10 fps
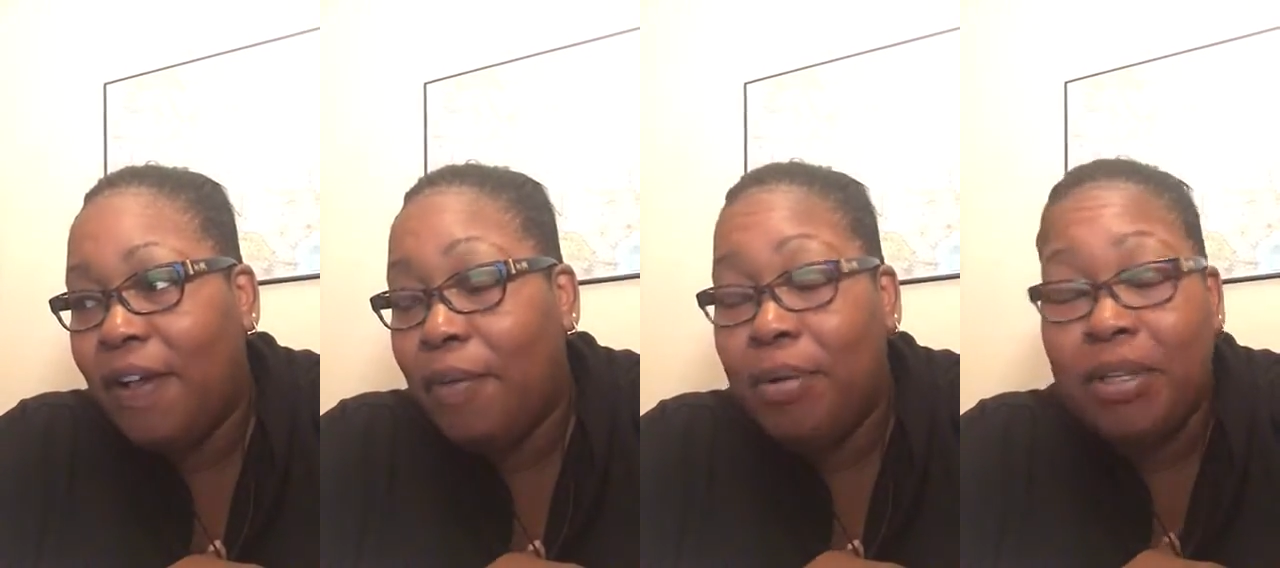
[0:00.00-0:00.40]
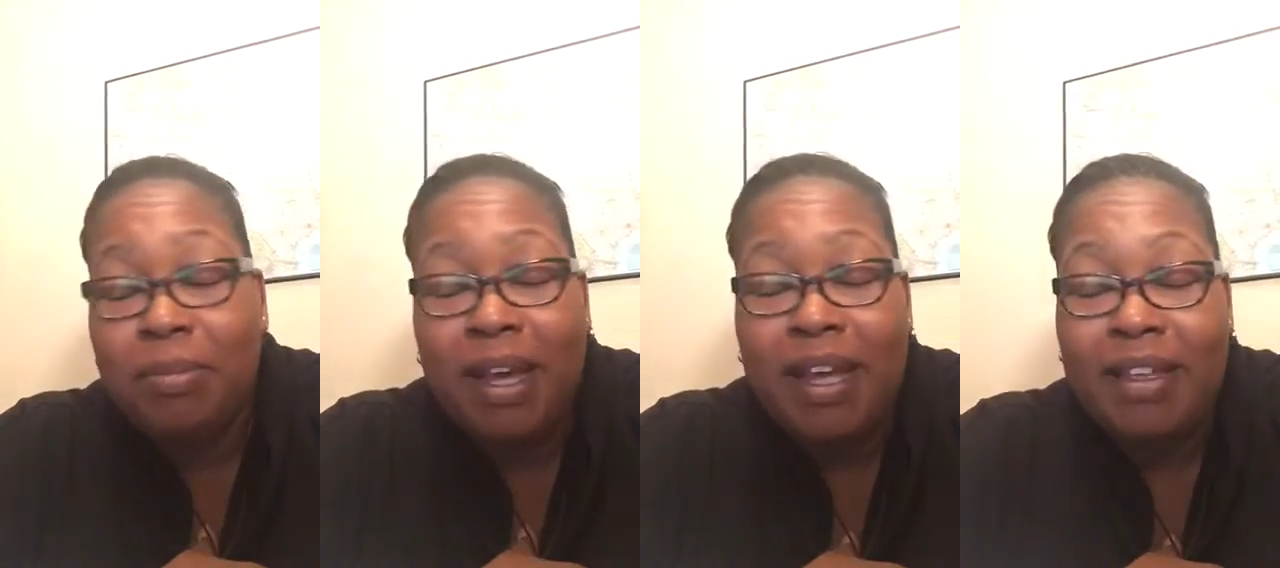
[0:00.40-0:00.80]
I'll put
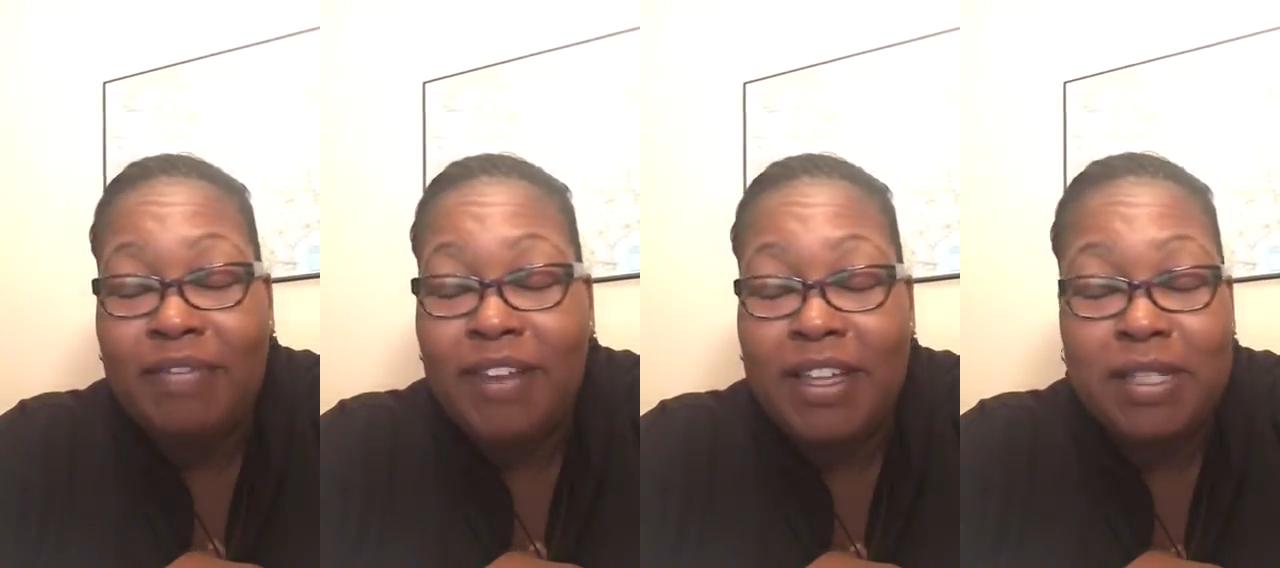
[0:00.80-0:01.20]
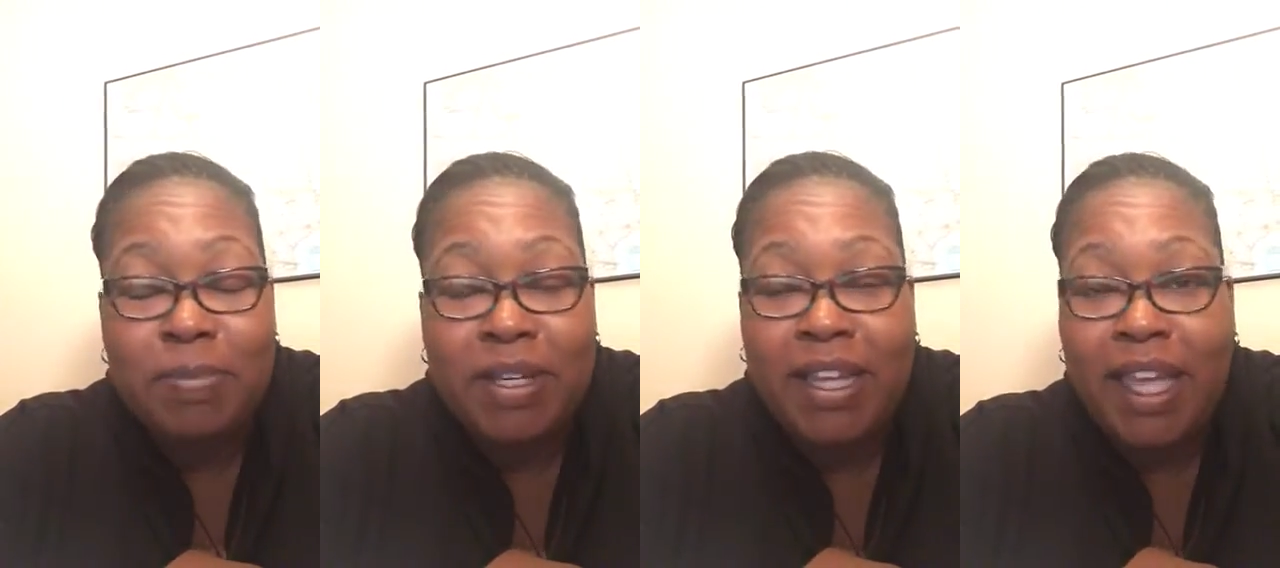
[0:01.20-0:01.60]
my
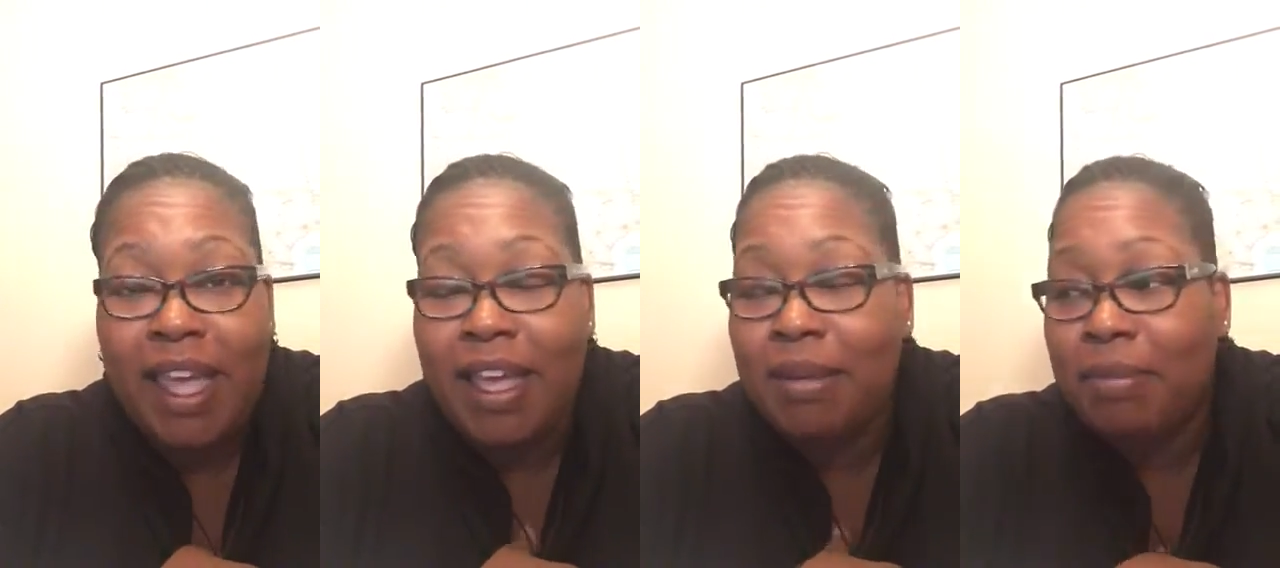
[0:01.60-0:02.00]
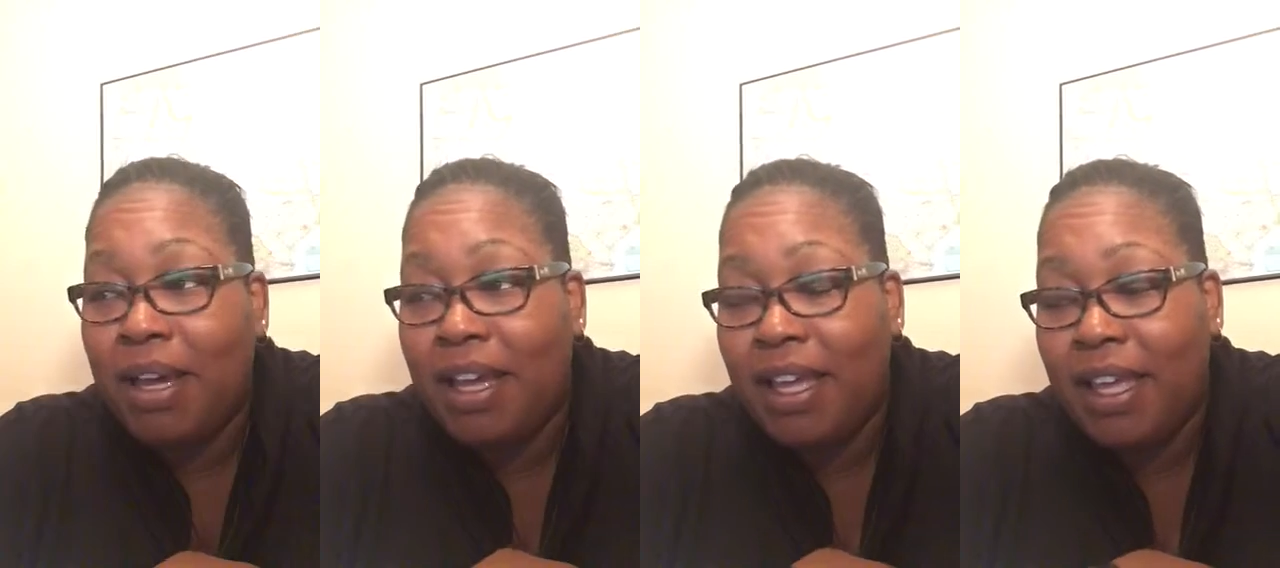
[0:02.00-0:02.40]
Facebook and
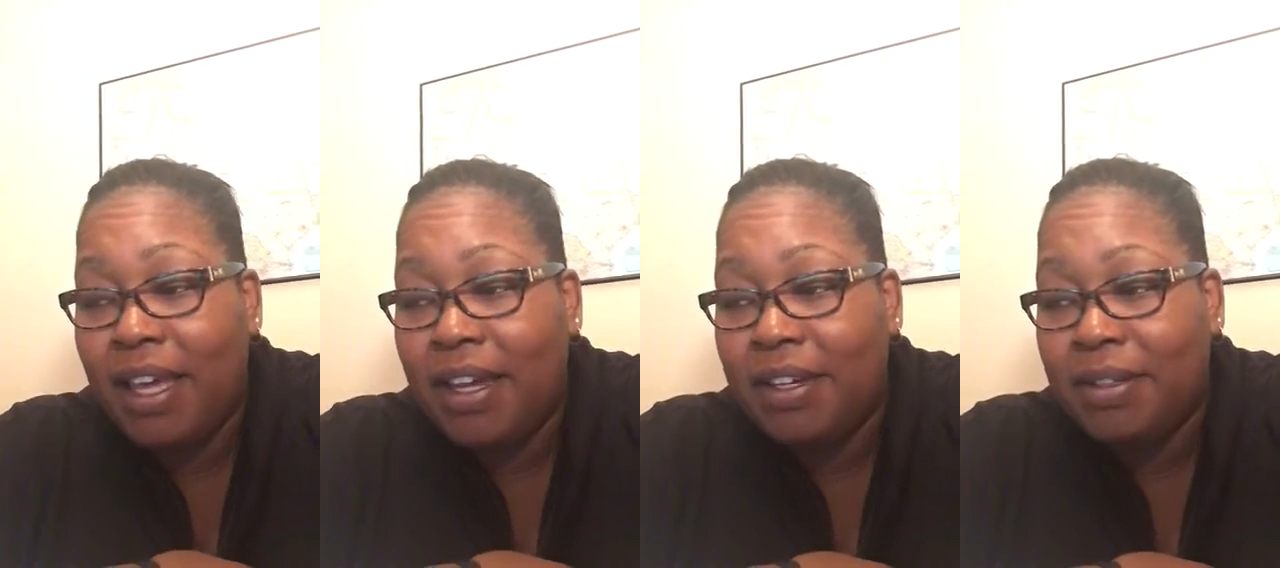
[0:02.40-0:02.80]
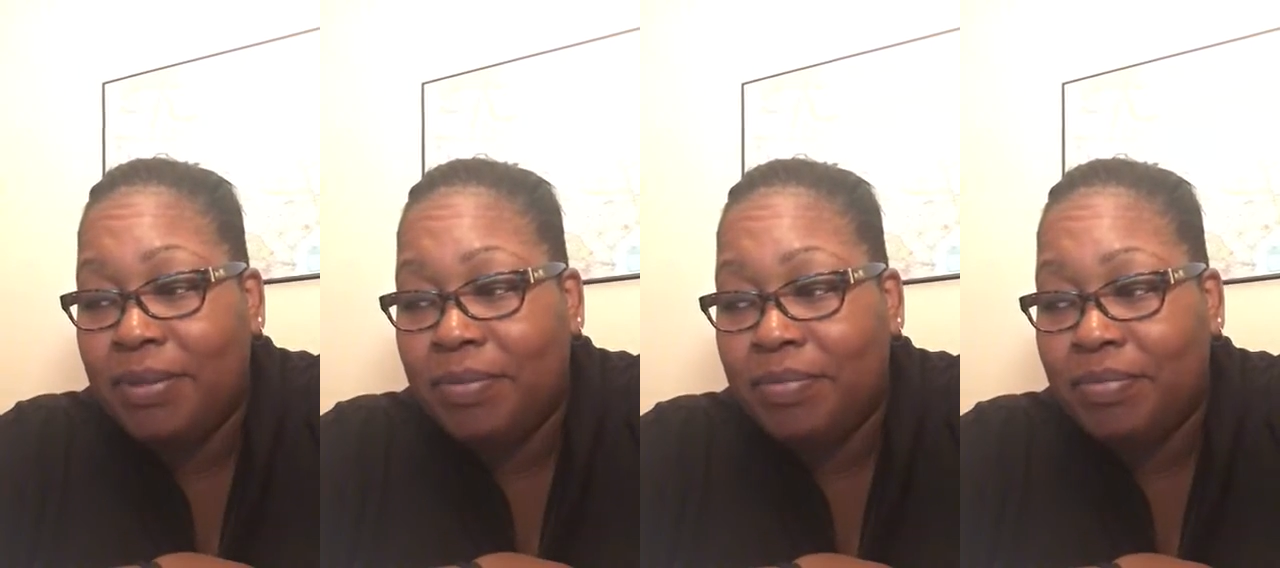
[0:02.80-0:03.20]
my
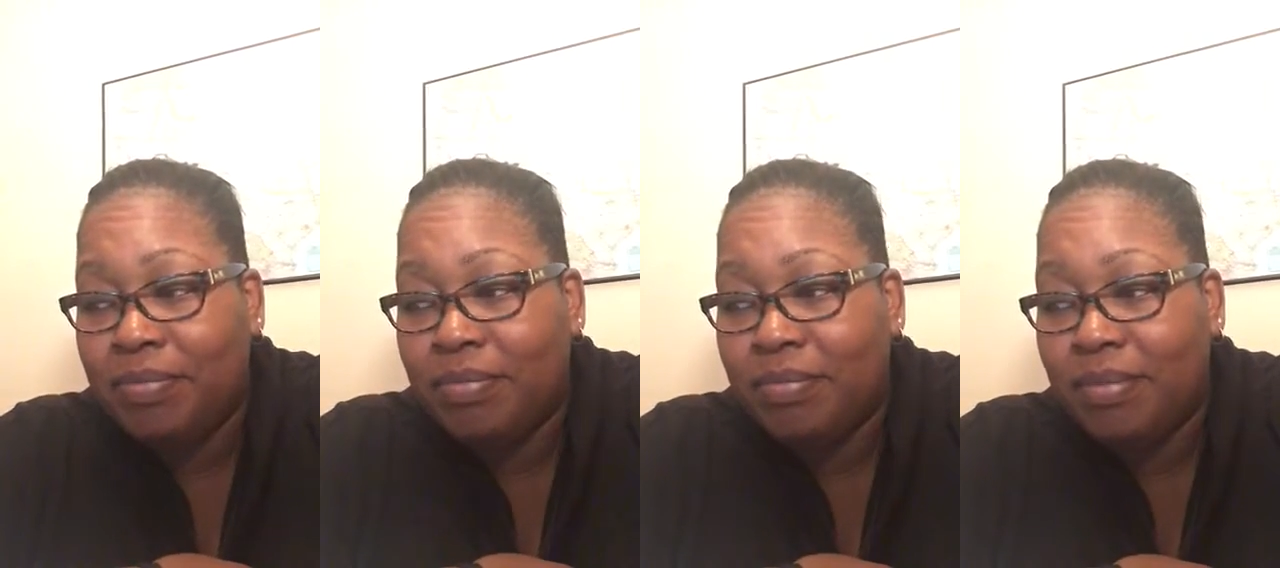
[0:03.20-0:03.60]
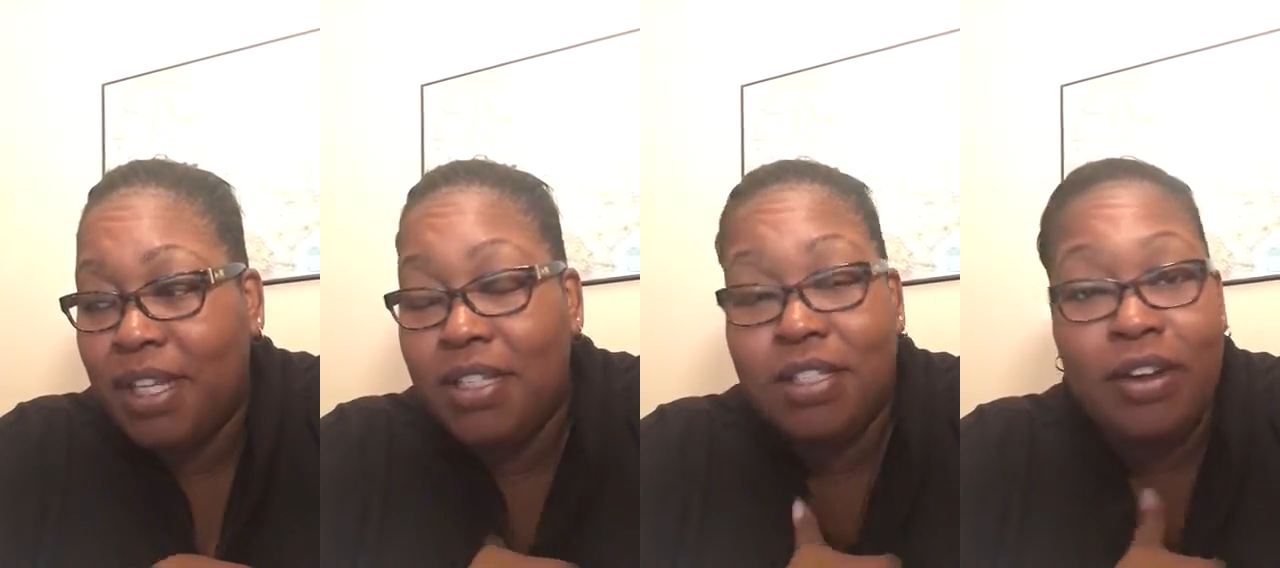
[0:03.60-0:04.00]

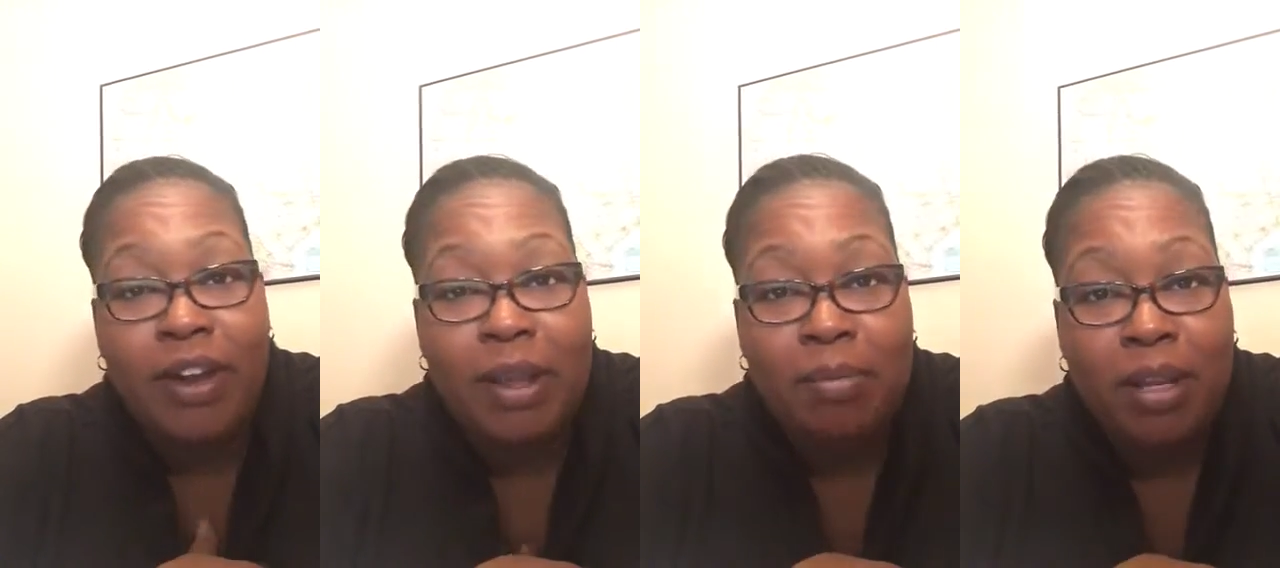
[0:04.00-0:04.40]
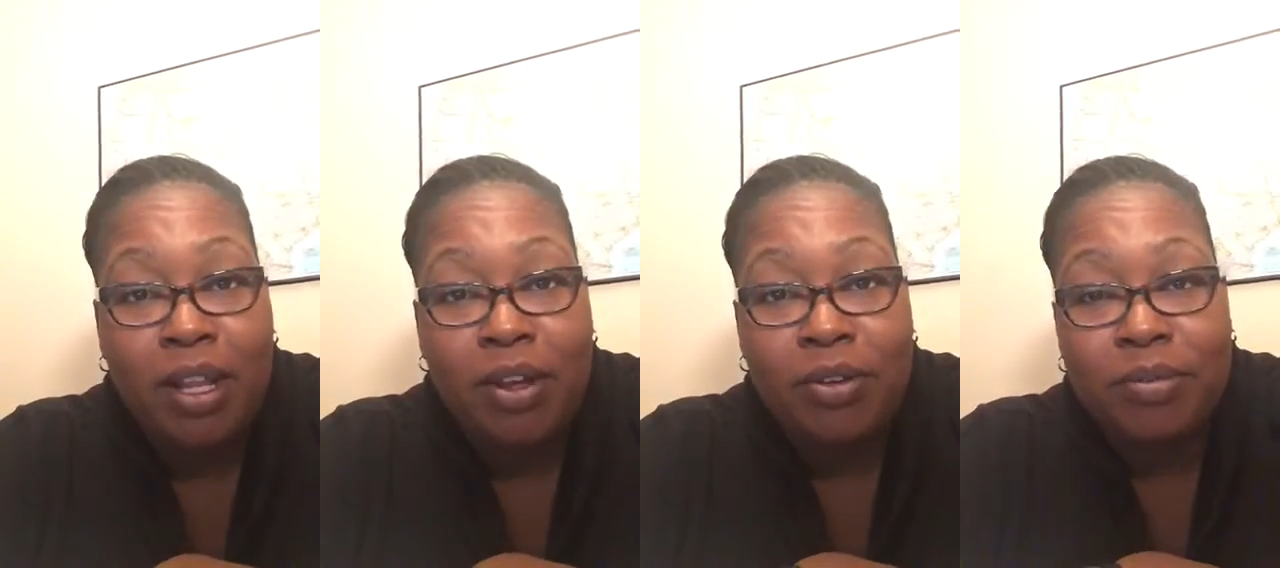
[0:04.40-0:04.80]
Instagram
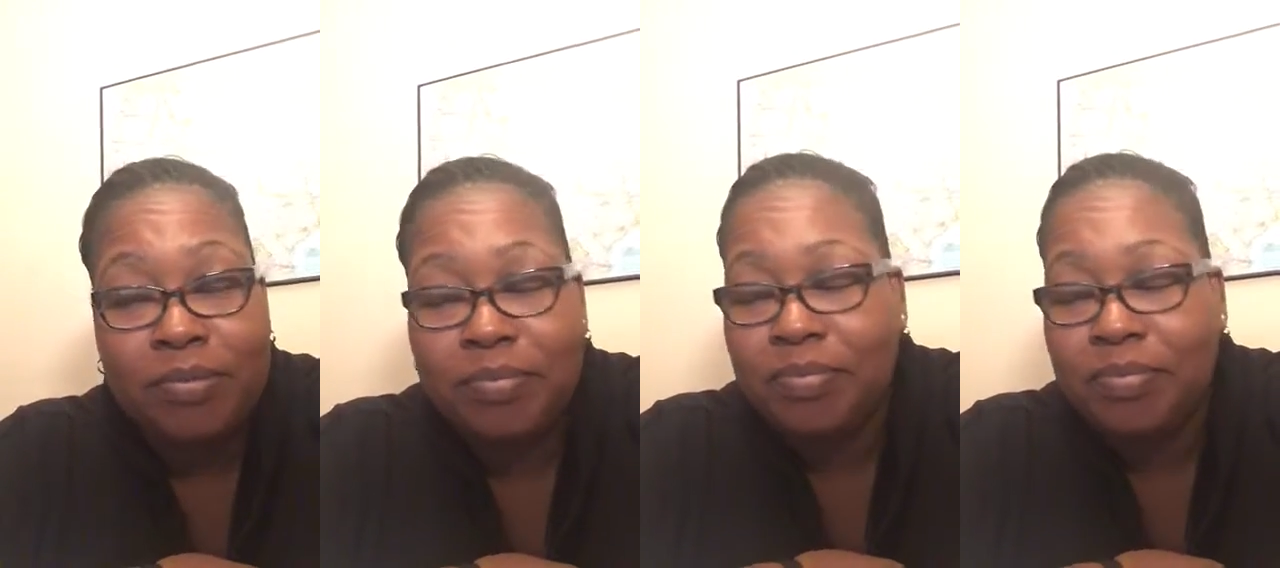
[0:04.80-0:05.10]
below.